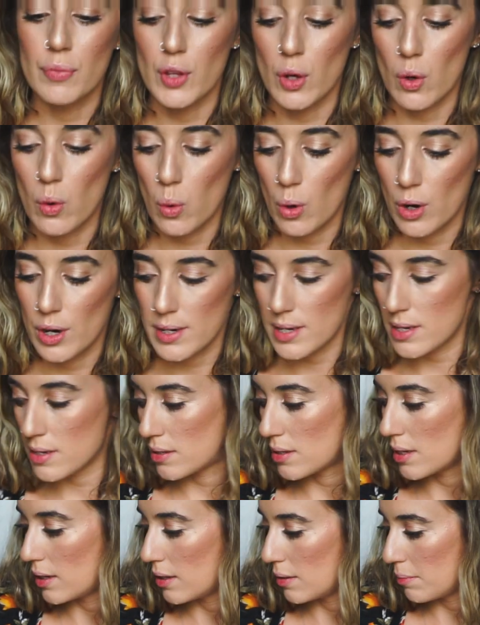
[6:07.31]
The cord
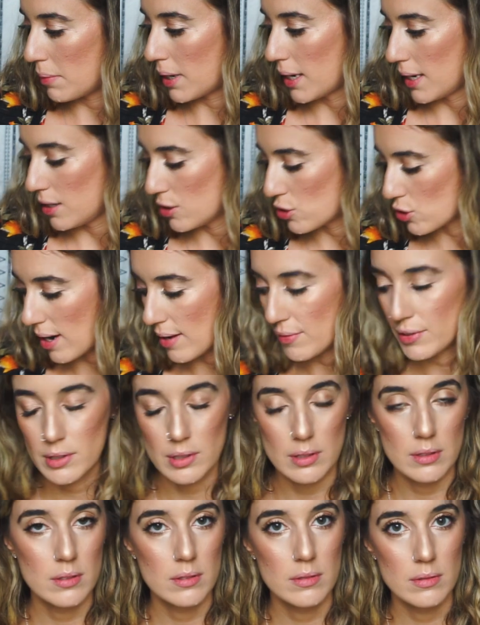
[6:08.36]
is in my
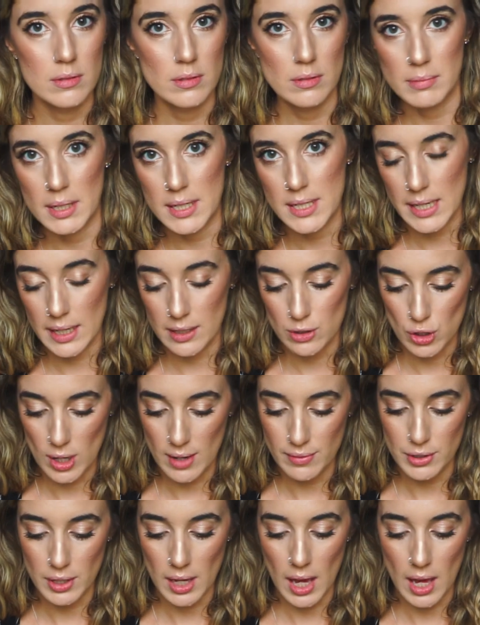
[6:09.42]
tech
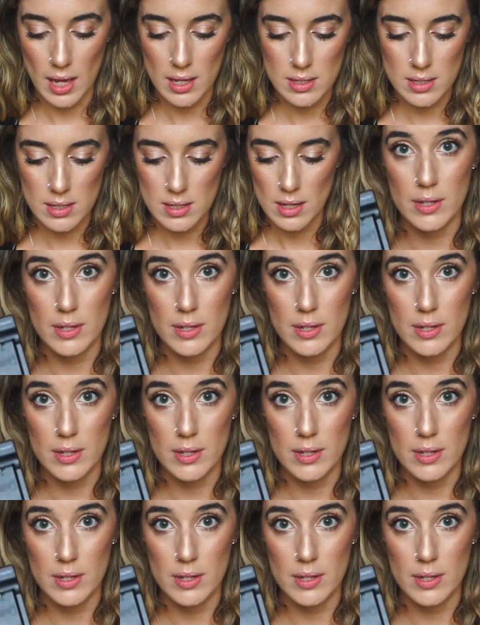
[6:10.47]
travel case.